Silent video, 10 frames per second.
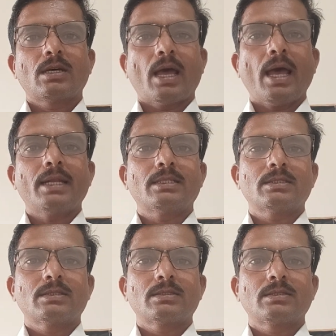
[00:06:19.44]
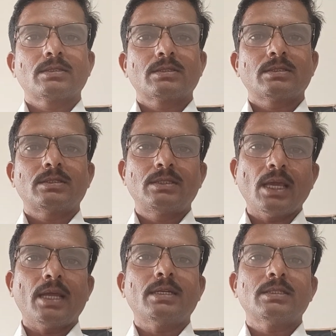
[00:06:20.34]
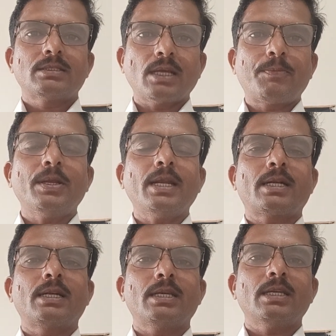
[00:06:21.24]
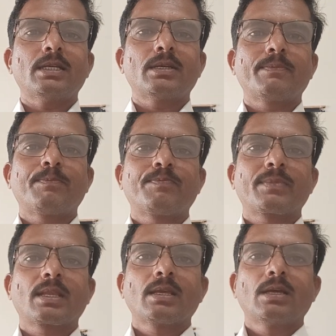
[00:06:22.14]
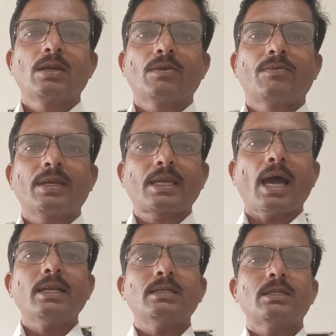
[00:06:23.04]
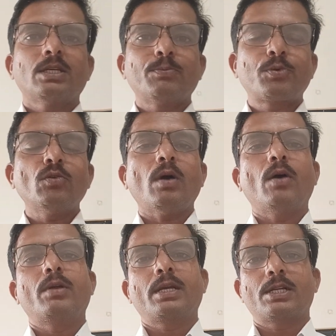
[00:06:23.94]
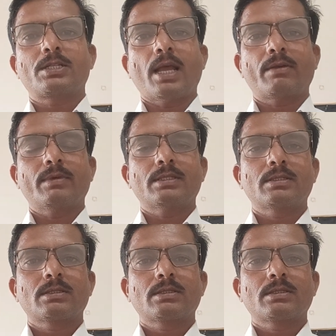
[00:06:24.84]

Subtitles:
and then definitely we can improve our English language.